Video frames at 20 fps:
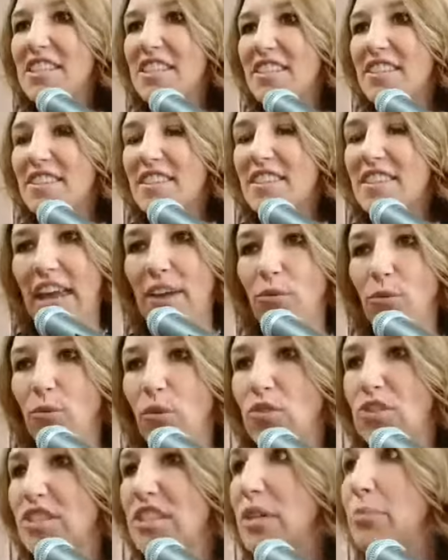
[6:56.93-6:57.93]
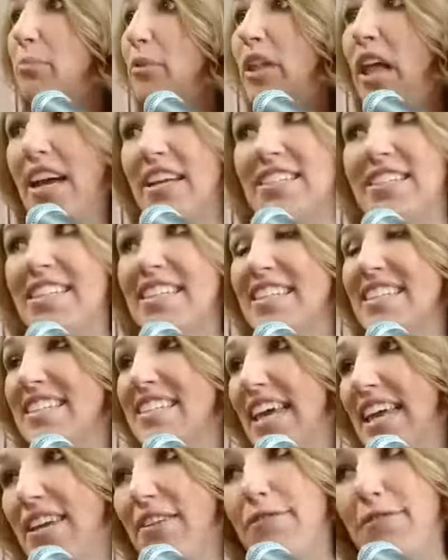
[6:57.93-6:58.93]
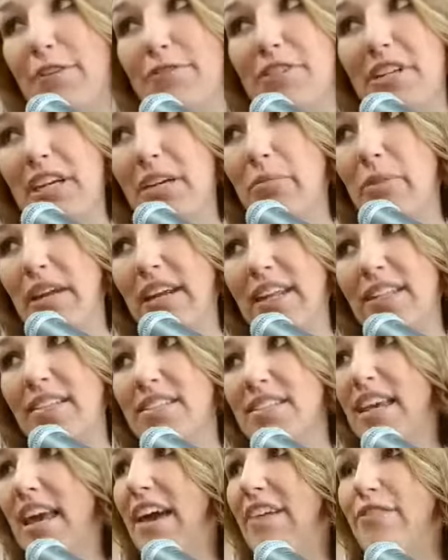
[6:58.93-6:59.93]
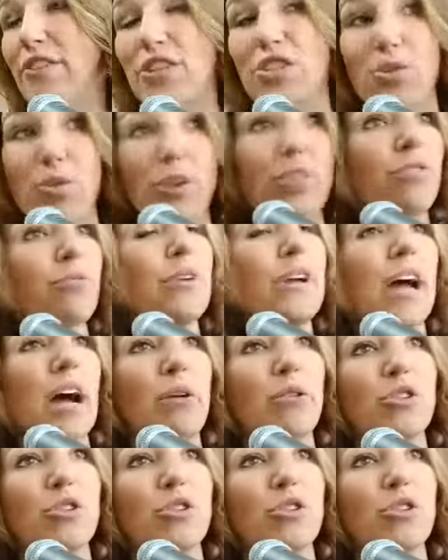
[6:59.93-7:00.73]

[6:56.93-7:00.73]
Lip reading: And simple icing is 10 to 15 minutes every 2 to 3 hours.